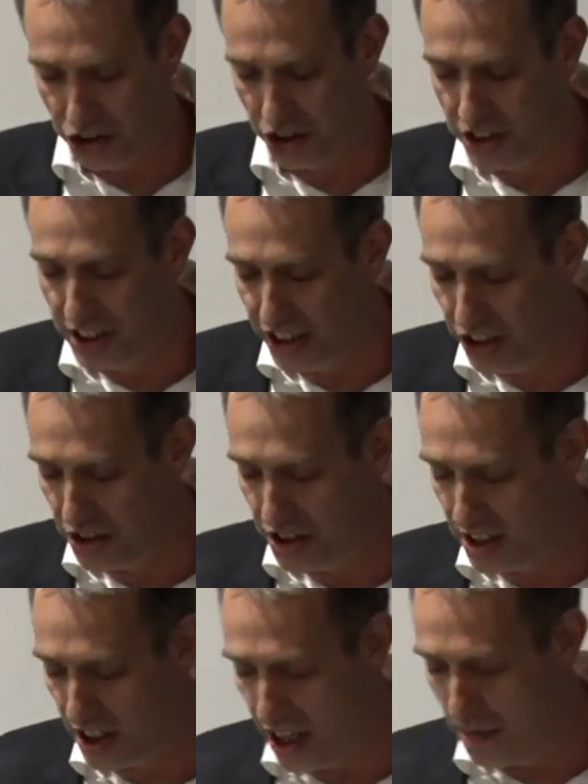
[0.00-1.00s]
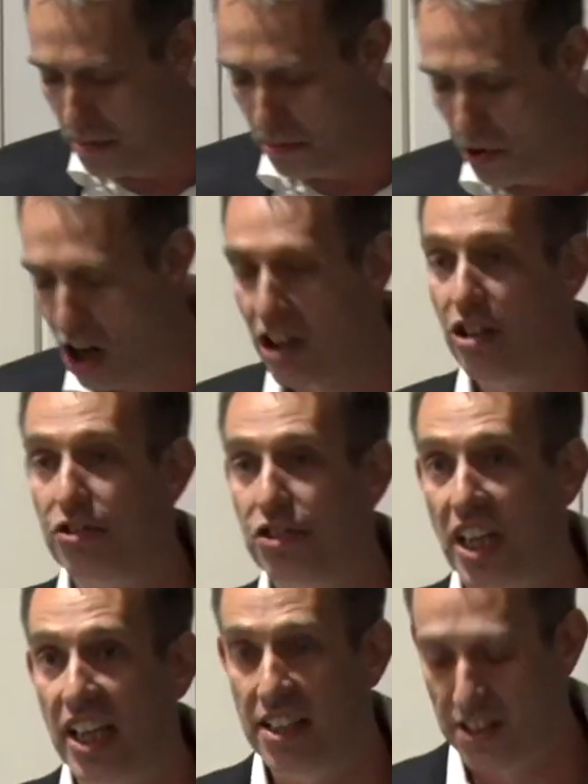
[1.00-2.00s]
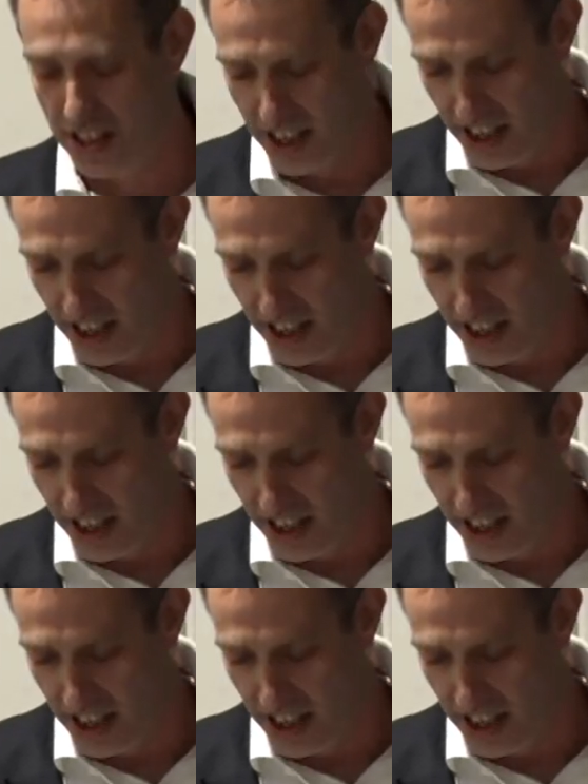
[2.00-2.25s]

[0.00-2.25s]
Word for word: continuous time Markov chains